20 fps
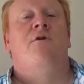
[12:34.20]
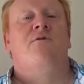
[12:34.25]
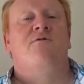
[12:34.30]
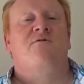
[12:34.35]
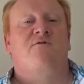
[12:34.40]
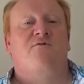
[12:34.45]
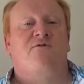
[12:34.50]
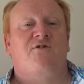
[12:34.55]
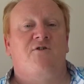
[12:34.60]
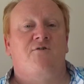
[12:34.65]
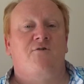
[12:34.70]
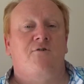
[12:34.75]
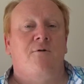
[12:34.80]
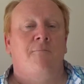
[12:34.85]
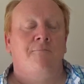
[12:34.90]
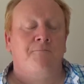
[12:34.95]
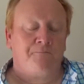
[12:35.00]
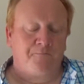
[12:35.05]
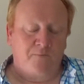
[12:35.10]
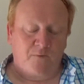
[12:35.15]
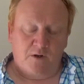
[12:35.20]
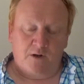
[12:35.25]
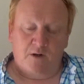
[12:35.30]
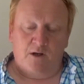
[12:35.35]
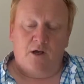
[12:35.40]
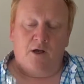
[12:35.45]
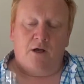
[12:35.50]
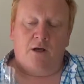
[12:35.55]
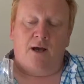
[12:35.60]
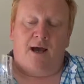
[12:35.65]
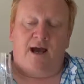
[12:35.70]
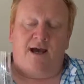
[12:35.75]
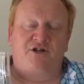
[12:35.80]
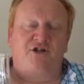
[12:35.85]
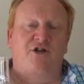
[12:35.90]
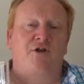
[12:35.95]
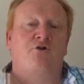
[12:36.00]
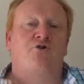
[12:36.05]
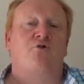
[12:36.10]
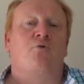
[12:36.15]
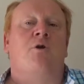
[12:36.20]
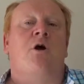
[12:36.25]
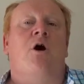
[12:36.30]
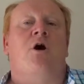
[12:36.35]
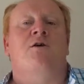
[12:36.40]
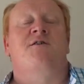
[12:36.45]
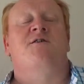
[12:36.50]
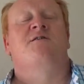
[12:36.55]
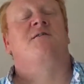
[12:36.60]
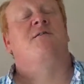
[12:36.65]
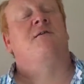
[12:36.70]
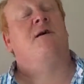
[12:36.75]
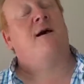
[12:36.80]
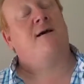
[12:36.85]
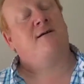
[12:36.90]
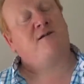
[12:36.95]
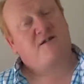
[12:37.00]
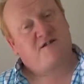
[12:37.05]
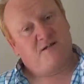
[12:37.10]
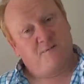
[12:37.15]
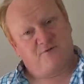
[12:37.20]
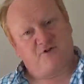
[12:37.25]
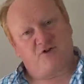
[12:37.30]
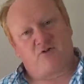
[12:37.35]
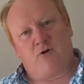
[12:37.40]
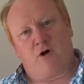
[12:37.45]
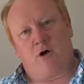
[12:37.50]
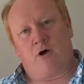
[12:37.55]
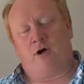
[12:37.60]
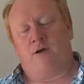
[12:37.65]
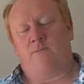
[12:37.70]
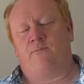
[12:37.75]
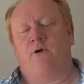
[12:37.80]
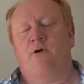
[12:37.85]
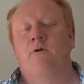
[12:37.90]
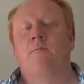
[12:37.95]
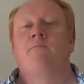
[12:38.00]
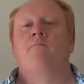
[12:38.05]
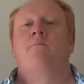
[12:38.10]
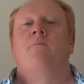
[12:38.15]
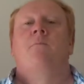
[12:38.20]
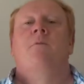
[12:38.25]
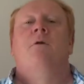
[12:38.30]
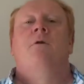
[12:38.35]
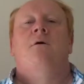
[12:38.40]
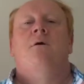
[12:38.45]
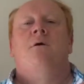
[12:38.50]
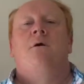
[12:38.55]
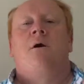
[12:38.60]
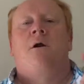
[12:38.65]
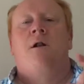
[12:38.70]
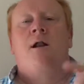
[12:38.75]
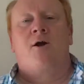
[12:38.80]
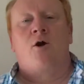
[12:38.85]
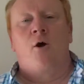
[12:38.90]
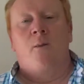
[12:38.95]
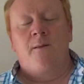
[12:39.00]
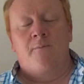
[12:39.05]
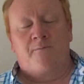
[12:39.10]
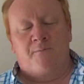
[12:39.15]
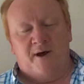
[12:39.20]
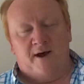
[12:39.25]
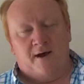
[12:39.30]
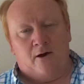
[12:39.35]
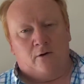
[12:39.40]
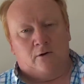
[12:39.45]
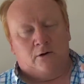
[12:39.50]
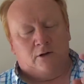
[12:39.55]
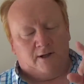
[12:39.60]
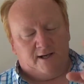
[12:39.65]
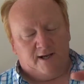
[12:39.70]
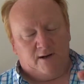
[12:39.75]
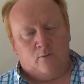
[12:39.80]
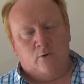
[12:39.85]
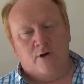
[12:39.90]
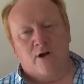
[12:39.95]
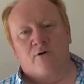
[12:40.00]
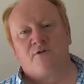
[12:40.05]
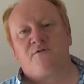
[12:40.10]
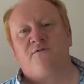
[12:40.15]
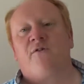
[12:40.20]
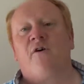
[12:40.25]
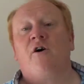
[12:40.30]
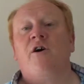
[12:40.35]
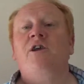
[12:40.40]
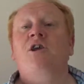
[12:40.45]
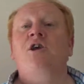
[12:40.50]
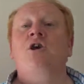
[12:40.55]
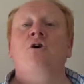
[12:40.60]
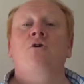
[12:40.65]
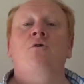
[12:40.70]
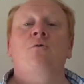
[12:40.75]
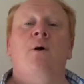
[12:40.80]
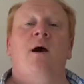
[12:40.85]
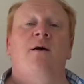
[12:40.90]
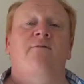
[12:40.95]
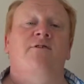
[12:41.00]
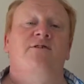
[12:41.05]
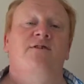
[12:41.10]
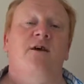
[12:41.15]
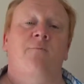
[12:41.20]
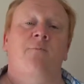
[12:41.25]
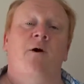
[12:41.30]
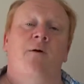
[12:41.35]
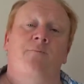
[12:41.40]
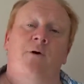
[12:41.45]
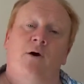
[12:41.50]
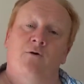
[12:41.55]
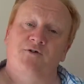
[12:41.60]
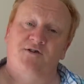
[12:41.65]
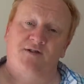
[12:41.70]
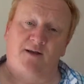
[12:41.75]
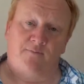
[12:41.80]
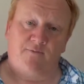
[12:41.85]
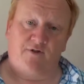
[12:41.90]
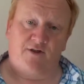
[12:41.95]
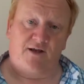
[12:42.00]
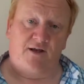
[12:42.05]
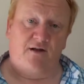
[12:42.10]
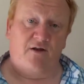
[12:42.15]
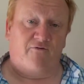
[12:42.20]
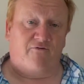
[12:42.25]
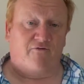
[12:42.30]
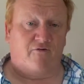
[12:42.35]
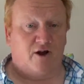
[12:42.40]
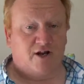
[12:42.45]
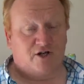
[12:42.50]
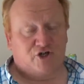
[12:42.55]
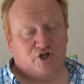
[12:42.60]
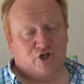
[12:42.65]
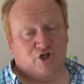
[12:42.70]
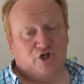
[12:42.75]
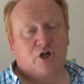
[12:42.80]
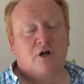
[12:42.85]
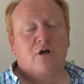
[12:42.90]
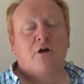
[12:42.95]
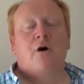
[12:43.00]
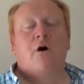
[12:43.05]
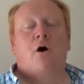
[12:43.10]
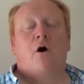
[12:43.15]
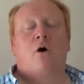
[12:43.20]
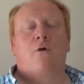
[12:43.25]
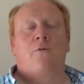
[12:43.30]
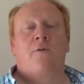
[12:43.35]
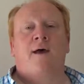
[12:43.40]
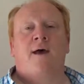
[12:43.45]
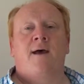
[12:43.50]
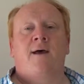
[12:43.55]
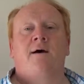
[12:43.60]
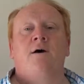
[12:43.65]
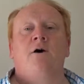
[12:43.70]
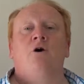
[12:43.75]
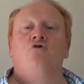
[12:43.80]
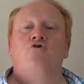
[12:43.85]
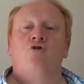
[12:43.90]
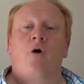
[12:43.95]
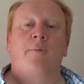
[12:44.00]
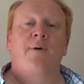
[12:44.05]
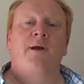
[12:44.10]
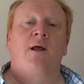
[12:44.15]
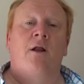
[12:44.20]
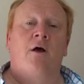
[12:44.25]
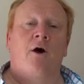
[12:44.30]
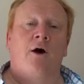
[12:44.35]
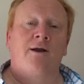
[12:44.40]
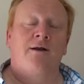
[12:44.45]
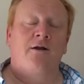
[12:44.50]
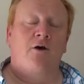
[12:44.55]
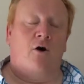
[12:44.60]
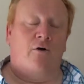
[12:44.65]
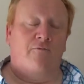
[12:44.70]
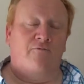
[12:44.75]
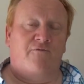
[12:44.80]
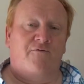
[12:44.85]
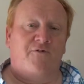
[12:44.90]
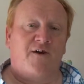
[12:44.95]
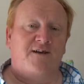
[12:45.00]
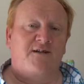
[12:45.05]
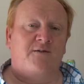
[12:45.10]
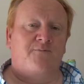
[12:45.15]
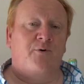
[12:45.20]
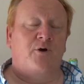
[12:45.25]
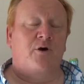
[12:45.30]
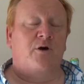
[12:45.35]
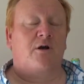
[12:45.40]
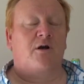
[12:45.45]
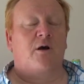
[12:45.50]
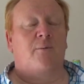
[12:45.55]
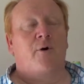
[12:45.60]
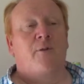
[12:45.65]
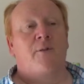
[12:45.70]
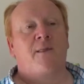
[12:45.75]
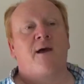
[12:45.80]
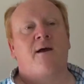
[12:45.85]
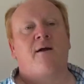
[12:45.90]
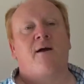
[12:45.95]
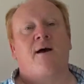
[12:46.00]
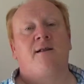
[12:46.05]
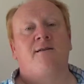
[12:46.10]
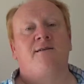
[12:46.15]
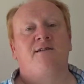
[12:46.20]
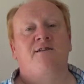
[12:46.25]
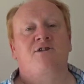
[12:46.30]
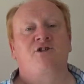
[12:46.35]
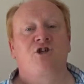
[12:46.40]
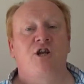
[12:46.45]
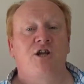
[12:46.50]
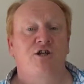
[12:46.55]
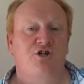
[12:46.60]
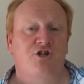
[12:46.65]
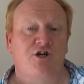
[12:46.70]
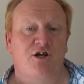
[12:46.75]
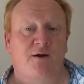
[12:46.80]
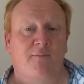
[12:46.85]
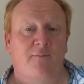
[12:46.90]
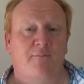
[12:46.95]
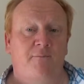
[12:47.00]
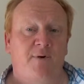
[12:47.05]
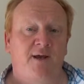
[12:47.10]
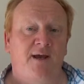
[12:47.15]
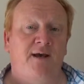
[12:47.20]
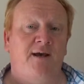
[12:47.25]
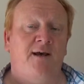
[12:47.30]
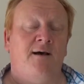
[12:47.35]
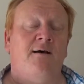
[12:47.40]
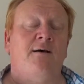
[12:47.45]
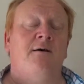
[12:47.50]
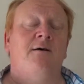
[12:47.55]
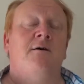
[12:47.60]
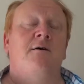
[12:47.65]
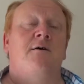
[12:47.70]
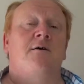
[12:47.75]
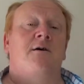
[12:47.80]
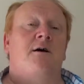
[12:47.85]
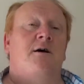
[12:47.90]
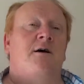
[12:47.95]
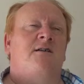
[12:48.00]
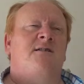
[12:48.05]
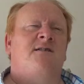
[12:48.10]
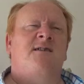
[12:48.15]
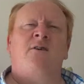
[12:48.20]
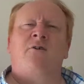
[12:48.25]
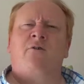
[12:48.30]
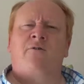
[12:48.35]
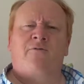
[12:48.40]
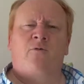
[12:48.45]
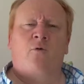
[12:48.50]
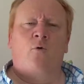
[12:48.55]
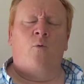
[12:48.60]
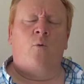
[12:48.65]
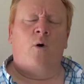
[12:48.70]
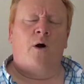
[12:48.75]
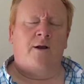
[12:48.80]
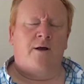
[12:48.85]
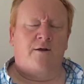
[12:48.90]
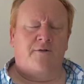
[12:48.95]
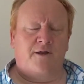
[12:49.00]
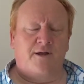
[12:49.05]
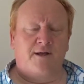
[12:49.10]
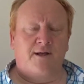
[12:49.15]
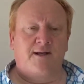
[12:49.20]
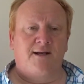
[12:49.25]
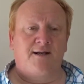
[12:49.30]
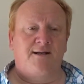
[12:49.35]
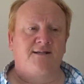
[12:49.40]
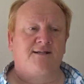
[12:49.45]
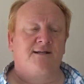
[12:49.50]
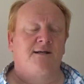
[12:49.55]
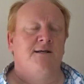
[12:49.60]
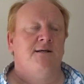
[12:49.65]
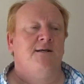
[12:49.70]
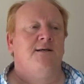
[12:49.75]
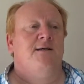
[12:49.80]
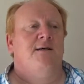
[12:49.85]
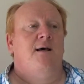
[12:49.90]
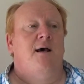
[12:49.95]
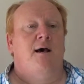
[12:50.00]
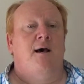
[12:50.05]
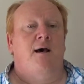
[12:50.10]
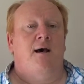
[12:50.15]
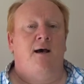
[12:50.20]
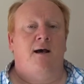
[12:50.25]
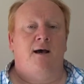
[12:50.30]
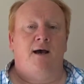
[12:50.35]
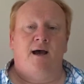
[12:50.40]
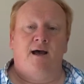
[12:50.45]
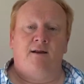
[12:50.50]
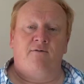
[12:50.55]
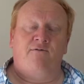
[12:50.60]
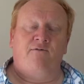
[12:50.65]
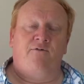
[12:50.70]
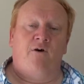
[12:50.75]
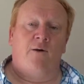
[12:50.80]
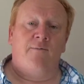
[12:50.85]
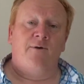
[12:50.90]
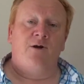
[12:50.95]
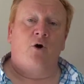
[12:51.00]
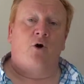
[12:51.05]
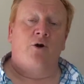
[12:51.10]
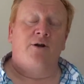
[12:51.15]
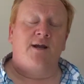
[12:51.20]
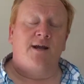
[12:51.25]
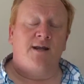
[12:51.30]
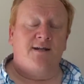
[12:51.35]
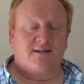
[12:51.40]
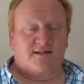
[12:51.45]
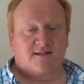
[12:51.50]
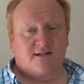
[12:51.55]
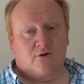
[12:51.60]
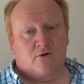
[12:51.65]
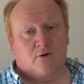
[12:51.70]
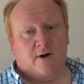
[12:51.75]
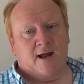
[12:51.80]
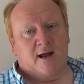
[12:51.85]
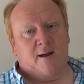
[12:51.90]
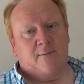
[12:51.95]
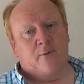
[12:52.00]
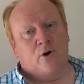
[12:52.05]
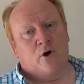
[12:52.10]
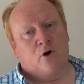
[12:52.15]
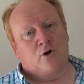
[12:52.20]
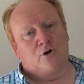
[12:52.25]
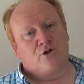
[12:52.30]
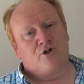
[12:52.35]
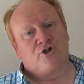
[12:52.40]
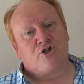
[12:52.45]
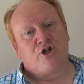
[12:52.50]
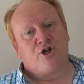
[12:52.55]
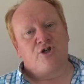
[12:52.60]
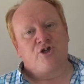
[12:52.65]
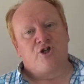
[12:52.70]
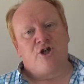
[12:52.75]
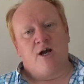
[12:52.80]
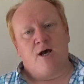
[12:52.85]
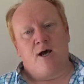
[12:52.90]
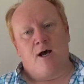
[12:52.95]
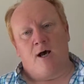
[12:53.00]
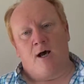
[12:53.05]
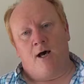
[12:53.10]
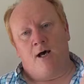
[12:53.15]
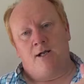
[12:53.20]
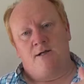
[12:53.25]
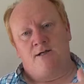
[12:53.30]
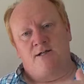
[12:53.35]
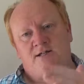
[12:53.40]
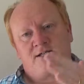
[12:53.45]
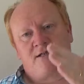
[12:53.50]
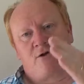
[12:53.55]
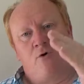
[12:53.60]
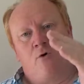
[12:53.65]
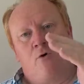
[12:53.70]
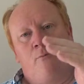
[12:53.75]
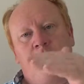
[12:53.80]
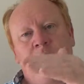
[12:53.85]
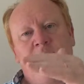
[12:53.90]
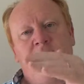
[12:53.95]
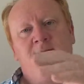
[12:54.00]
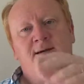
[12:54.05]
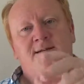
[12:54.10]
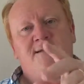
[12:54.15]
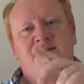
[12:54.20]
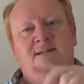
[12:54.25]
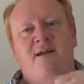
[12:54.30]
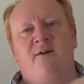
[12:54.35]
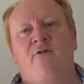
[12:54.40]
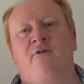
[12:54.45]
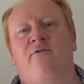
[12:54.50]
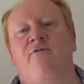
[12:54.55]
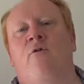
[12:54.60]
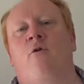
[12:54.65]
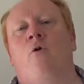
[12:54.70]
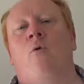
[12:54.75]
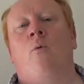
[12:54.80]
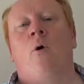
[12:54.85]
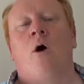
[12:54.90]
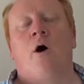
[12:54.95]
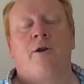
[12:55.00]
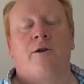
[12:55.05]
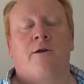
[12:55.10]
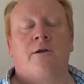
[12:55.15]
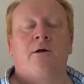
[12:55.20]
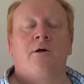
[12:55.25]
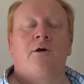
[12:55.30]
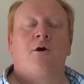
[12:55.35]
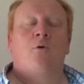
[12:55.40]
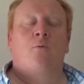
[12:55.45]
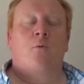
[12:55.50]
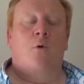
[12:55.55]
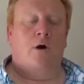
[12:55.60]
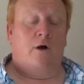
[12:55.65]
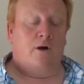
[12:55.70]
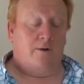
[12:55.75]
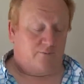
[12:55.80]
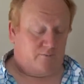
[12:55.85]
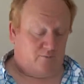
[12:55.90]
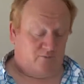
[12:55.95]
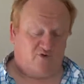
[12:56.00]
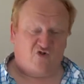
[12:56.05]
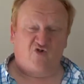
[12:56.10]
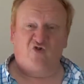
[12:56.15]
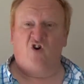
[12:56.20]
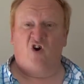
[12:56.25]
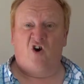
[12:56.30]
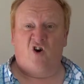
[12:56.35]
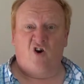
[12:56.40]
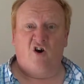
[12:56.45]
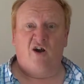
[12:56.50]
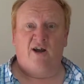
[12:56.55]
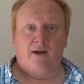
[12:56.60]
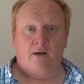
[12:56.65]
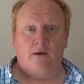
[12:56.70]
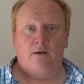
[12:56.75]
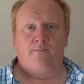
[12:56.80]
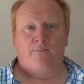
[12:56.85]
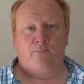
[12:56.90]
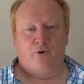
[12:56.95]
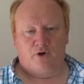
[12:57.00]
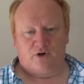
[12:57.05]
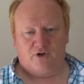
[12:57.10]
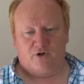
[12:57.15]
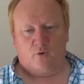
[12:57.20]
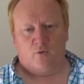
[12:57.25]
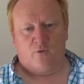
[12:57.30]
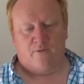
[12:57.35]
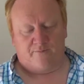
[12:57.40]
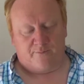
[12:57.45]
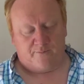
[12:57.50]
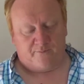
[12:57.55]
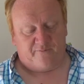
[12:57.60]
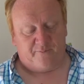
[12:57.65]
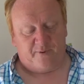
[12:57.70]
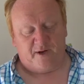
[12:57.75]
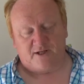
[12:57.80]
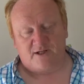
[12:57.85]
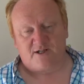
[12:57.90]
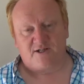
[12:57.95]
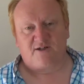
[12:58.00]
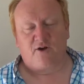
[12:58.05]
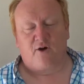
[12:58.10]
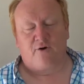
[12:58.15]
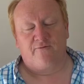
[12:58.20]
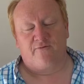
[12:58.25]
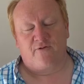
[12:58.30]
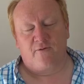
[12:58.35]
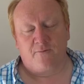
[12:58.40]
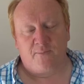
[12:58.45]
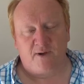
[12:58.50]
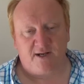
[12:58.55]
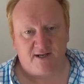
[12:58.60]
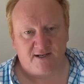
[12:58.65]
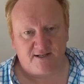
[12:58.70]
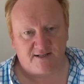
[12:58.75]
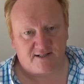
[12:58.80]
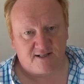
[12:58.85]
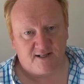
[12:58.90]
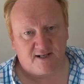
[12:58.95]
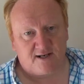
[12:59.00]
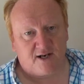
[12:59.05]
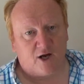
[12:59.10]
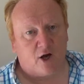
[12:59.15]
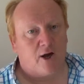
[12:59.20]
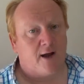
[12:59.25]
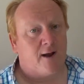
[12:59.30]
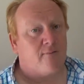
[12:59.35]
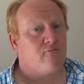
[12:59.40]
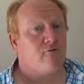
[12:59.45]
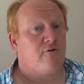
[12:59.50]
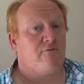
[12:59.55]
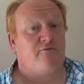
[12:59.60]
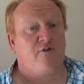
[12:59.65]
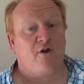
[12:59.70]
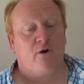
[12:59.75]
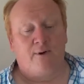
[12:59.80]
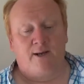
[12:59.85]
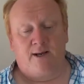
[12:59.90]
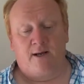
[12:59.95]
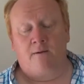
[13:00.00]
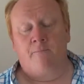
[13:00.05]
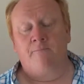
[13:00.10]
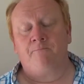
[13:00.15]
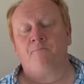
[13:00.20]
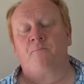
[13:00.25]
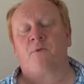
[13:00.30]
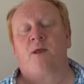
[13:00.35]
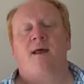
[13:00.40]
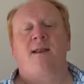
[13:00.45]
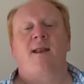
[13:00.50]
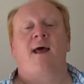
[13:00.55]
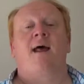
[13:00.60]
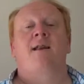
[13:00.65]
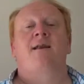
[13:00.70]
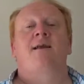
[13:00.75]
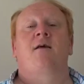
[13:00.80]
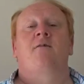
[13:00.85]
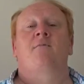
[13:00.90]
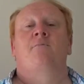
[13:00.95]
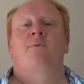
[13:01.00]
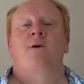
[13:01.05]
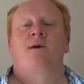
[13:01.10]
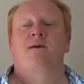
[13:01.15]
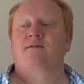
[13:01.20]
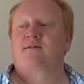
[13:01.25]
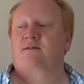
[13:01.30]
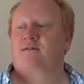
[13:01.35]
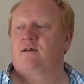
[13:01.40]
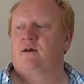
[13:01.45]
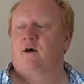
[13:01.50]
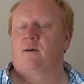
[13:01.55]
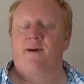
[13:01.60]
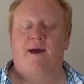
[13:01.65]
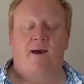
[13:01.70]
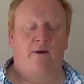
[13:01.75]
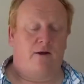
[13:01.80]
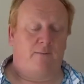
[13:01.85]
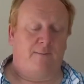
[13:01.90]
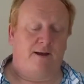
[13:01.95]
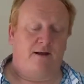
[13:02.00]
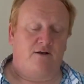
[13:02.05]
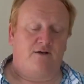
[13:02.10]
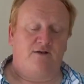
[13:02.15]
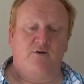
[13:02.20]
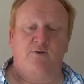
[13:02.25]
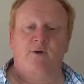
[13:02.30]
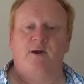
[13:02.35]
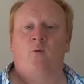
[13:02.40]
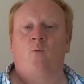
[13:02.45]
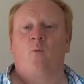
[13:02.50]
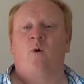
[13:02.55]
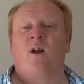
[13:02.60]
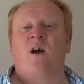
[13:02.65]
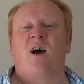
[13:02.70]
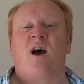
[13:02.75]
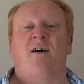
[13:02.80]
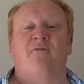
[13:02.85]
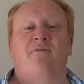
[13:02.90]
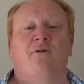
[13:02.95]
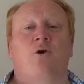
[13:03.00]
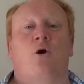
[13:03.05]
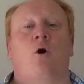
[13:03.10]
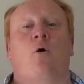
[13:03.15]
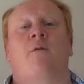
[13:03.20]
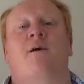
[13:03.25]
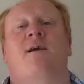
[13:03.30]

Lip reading: those soon. As usual, guys, subscribe. Click on the bell. It will notify you every time I post something fresh on there. Drop me a line on Facebook. I'm on there under Ginger Beer 041, I think it is. And find me on Instagram on ginger_beer 041, where I try and put all the pictures on of the beers that I am reviewing and any other bits that I'm out and about doing when I haven't got